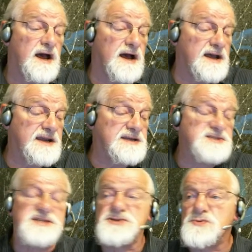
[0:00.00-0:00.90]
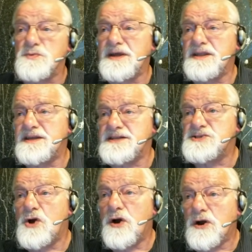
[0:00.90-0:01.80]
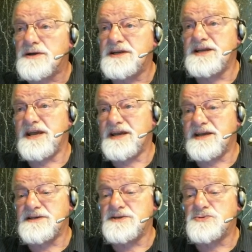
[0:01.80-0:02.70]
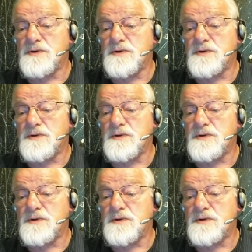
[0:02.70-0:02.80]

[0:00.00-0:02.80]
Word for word: uh, in such a way that it's hard to get into